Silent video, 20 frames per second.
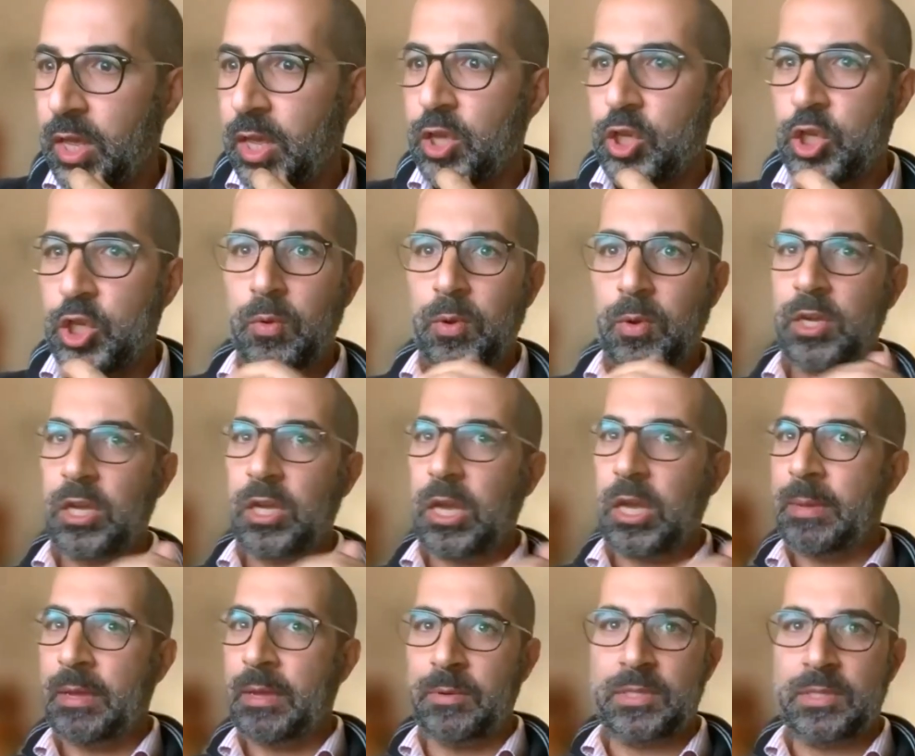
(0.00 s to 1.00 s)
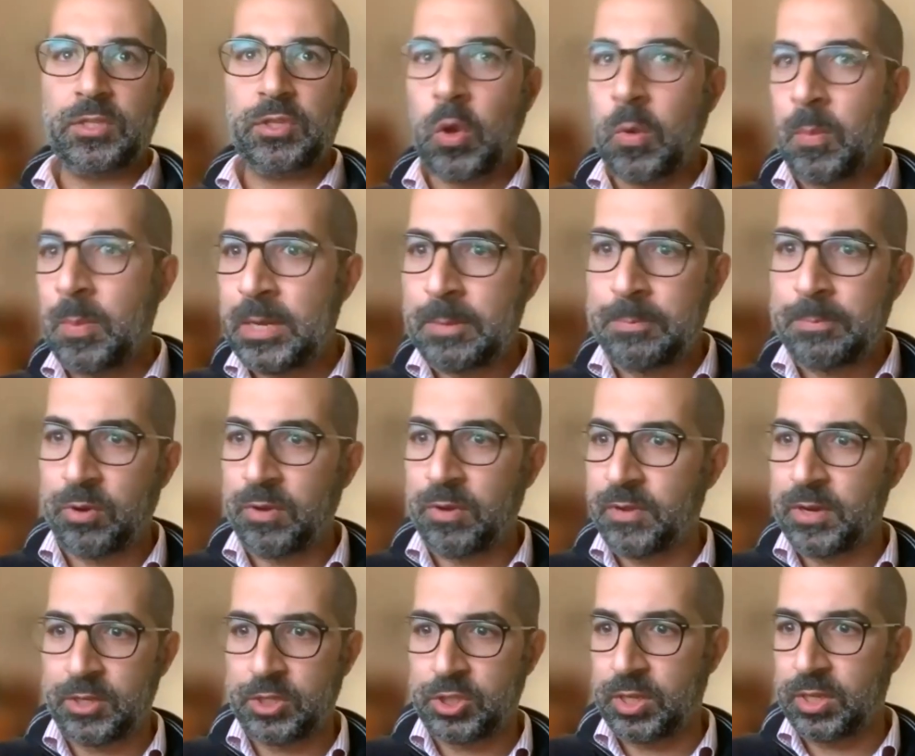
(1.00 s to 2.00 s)
you were coming with so many
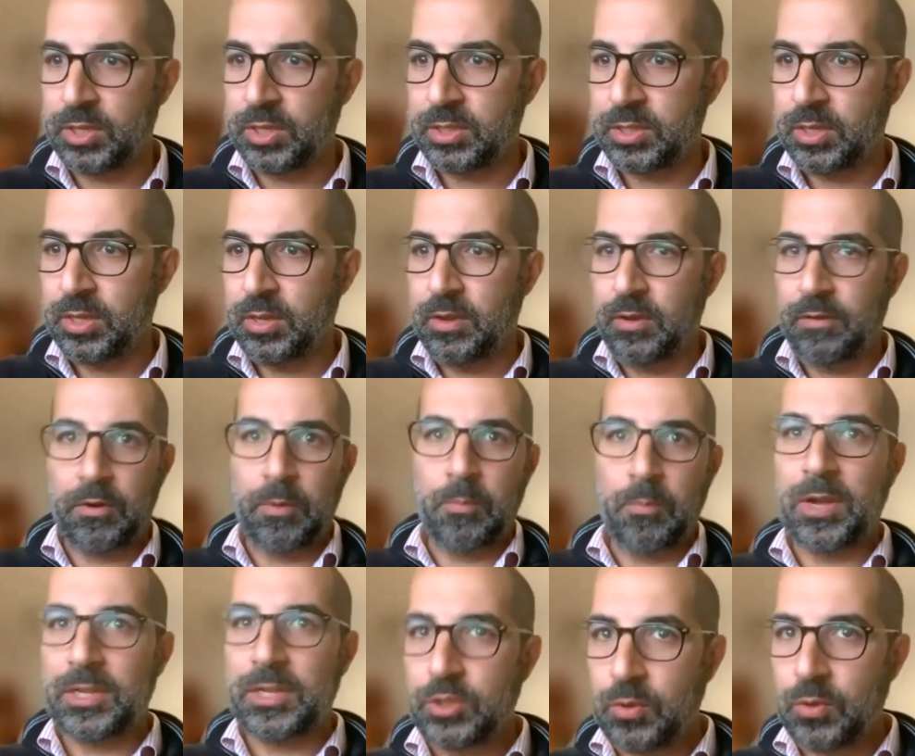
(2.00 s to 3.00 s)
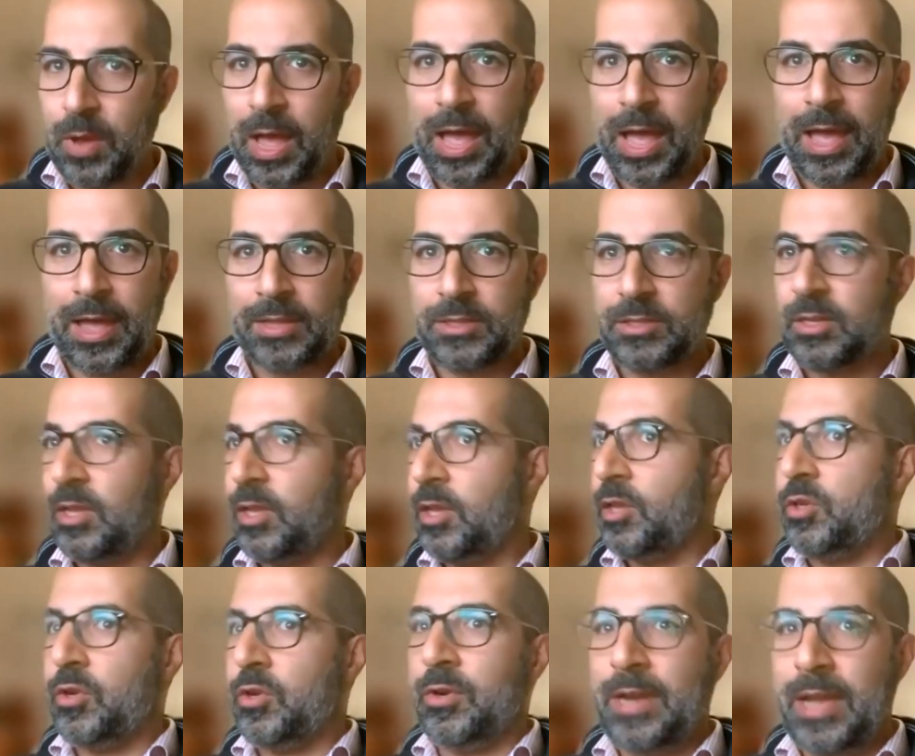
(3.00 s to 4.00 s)
privileges from what you had,
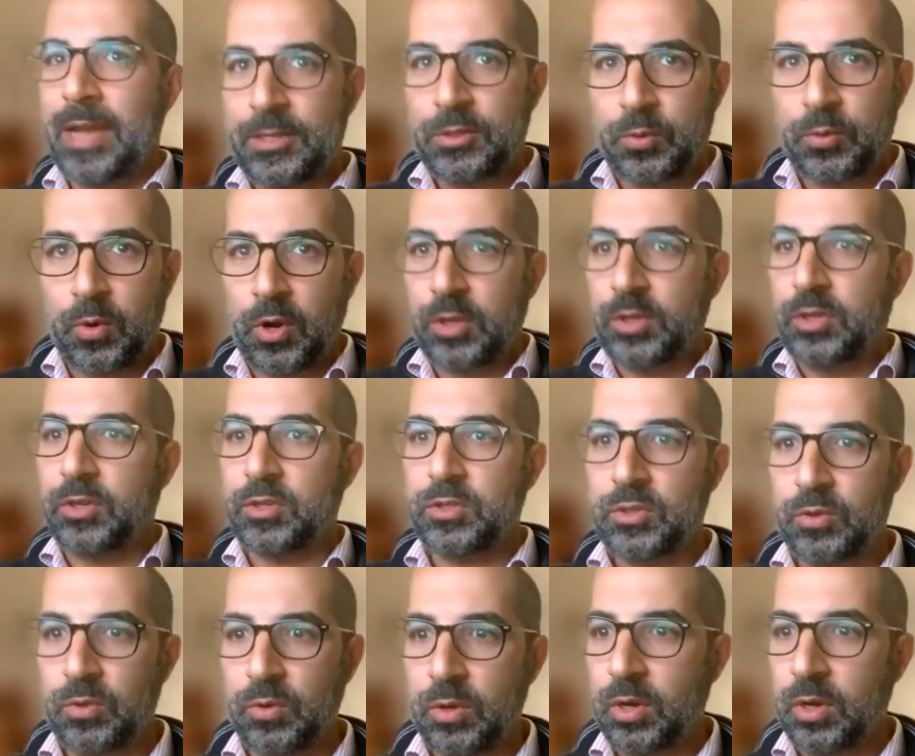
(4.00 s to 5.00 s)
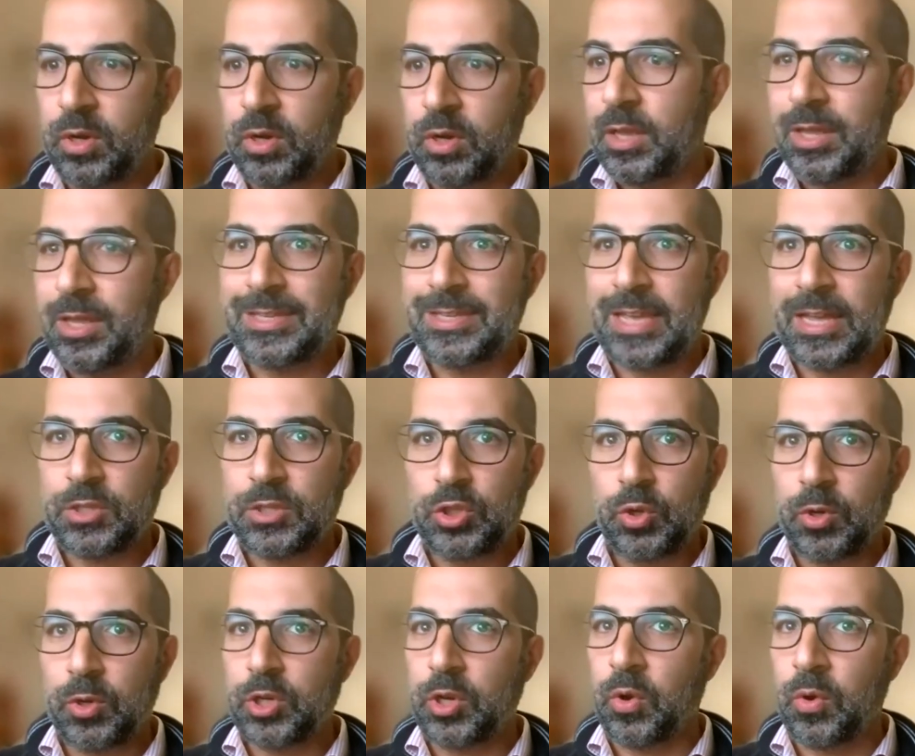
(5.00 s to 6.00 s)
your network, your school, yet you were
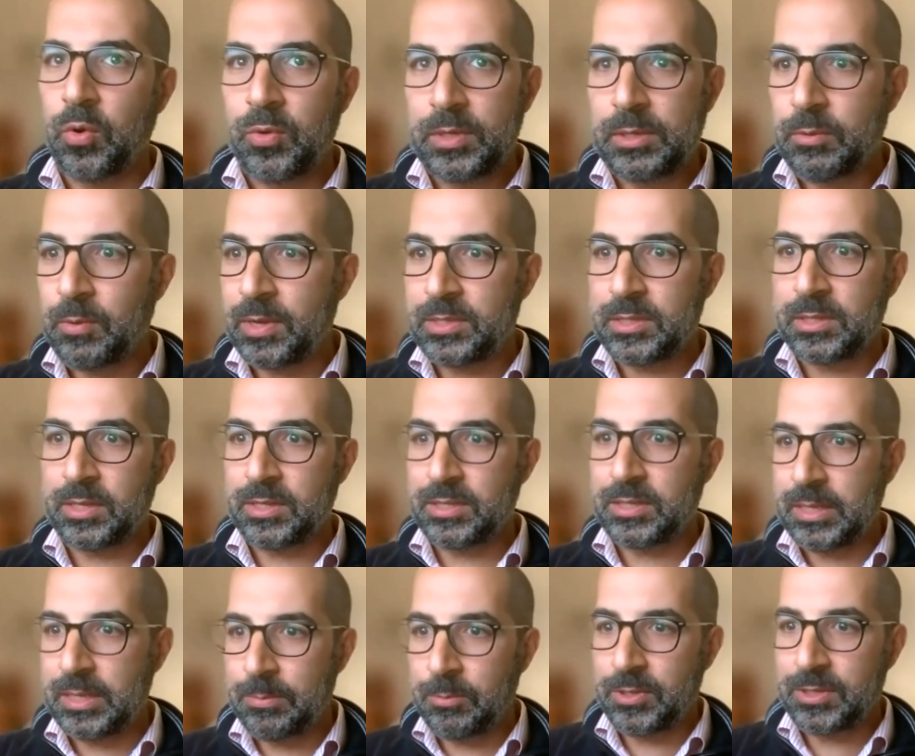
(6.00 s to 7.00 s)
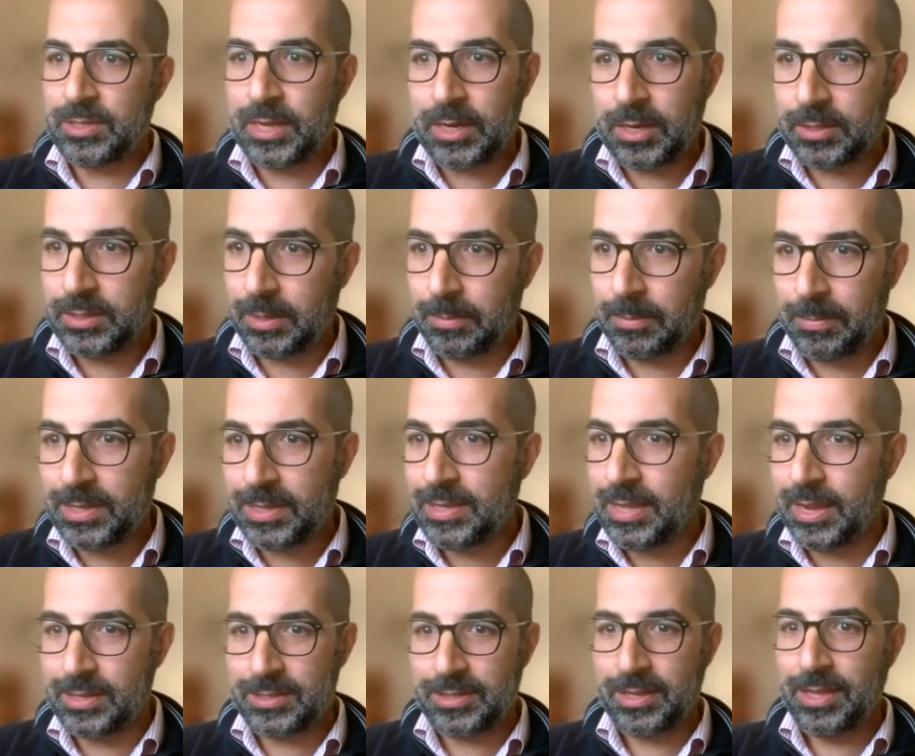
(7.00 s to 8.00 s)
the only ones in the team who stayed out till
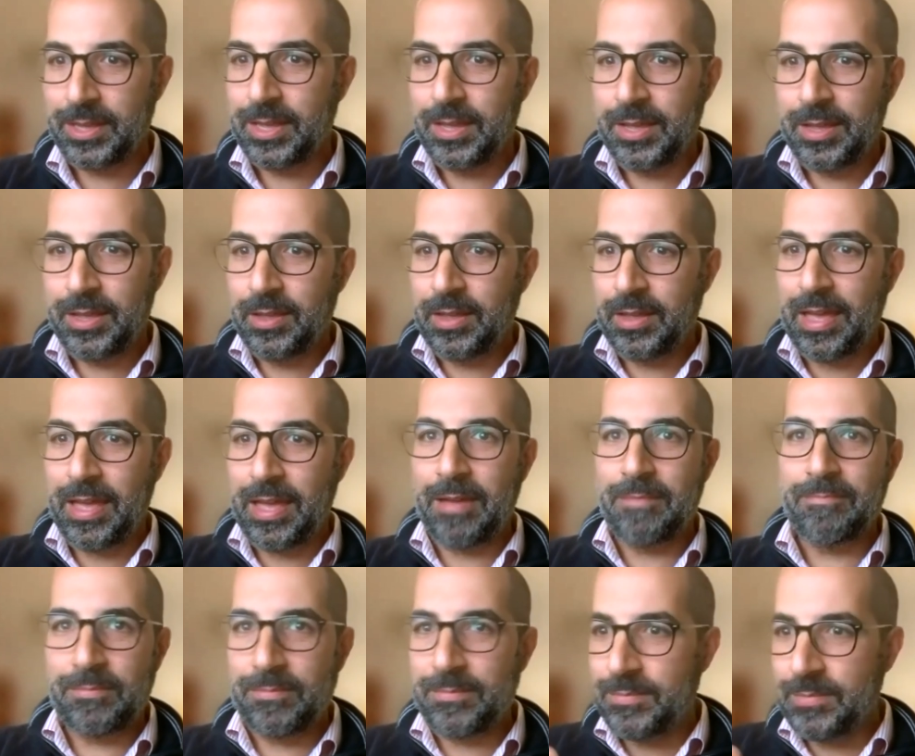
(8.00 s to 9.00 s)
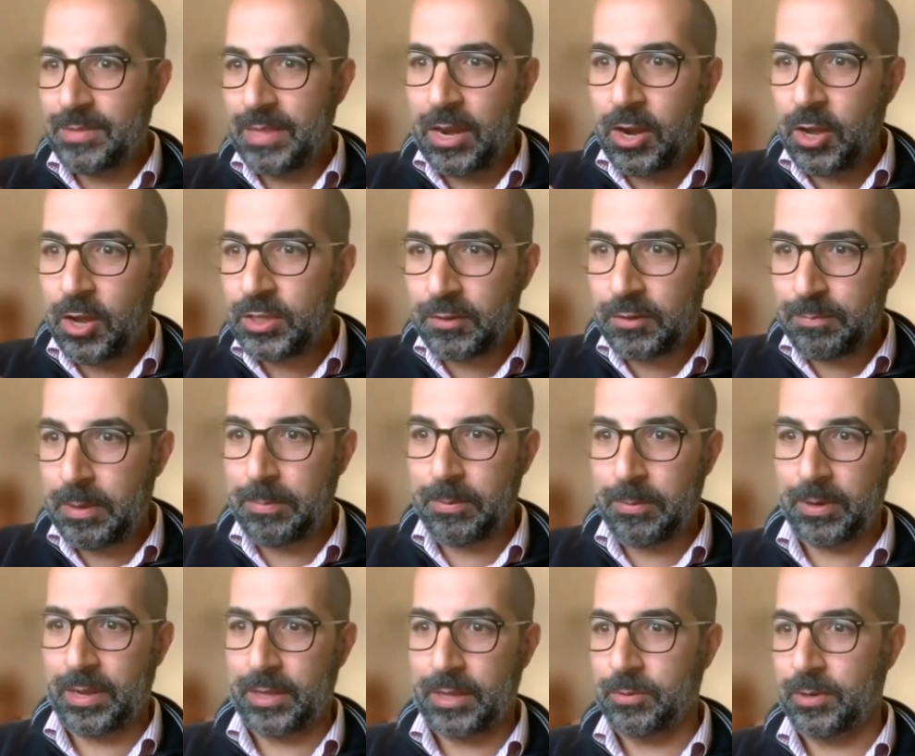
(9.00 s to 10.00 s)
midnight. A lot of people
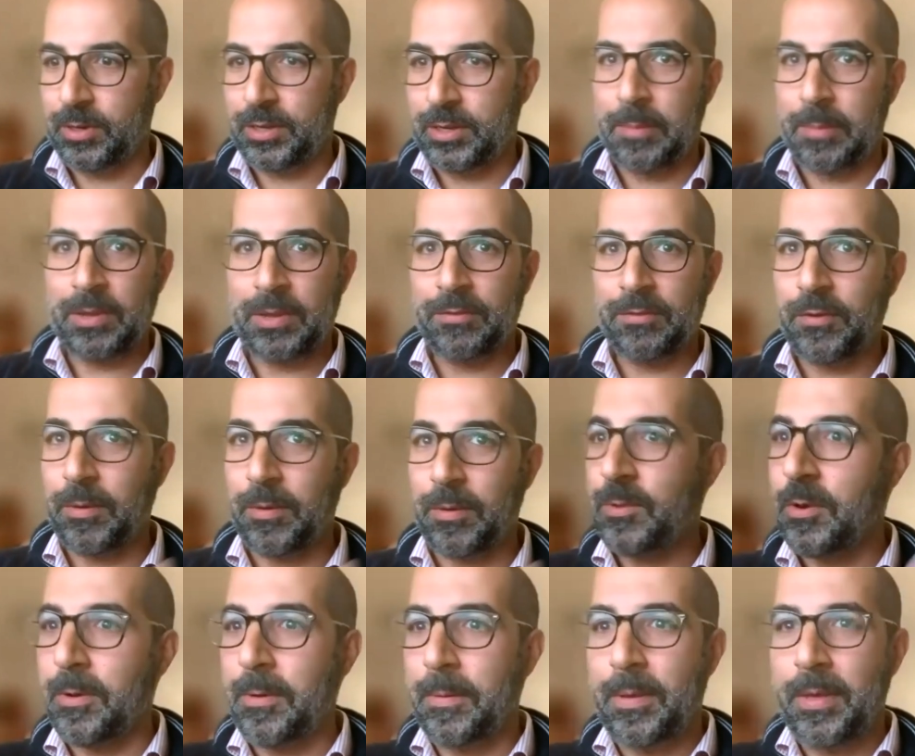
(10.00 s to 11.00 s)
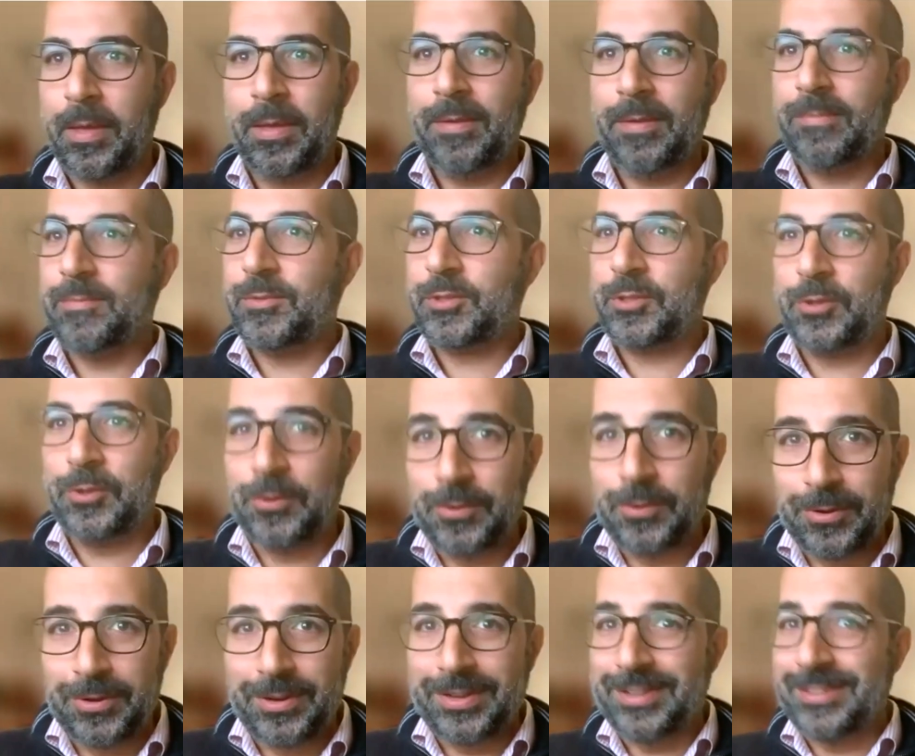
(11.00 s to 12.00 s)
that were coming from your
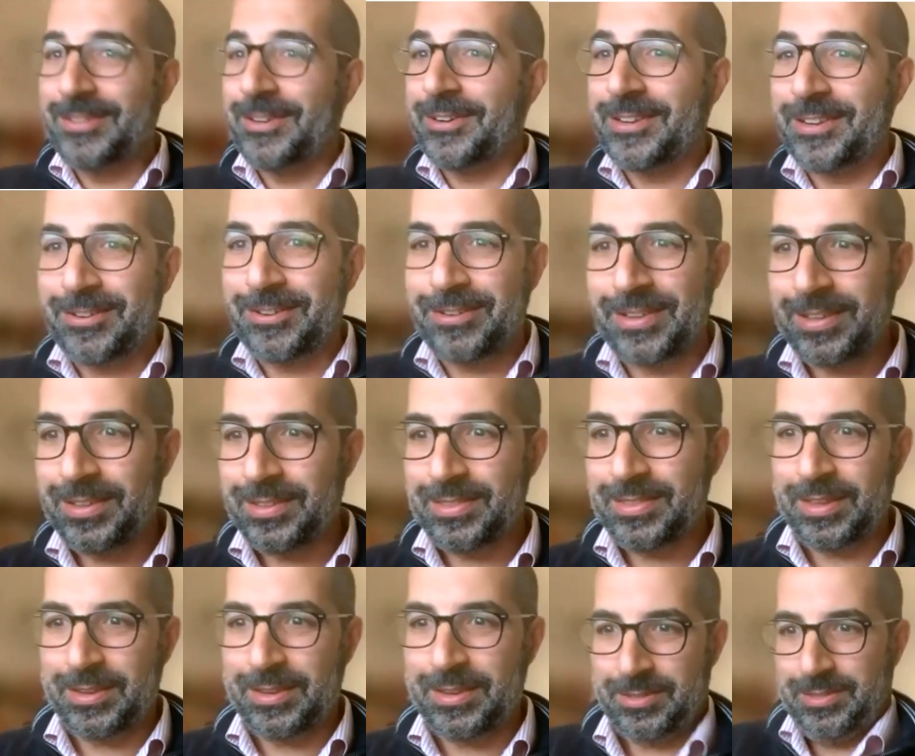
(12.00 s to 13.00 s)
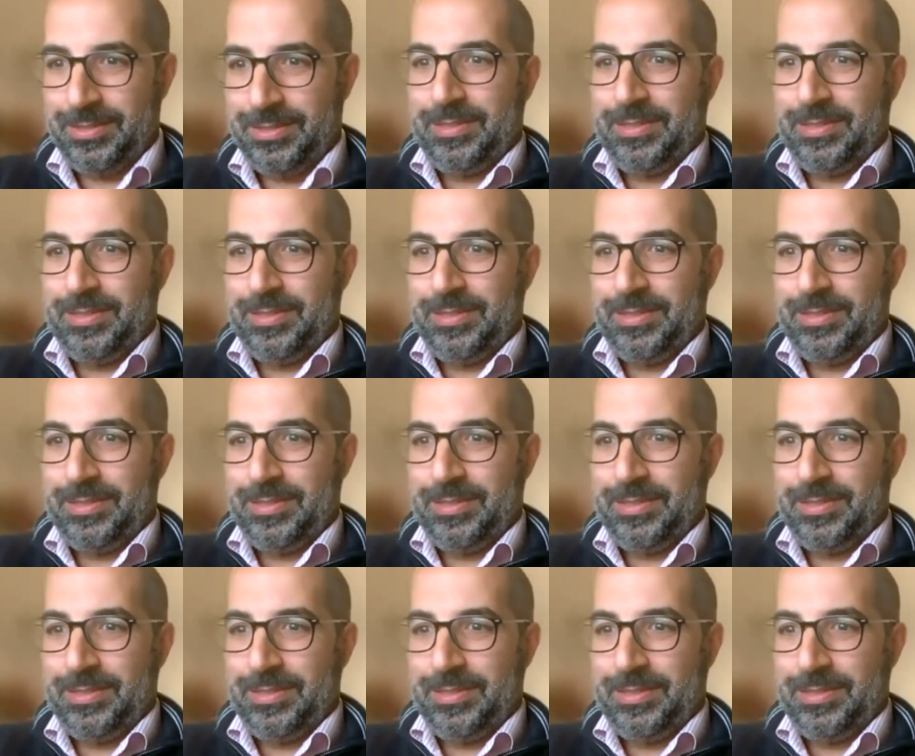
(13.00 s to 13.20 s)
school, your degree, they just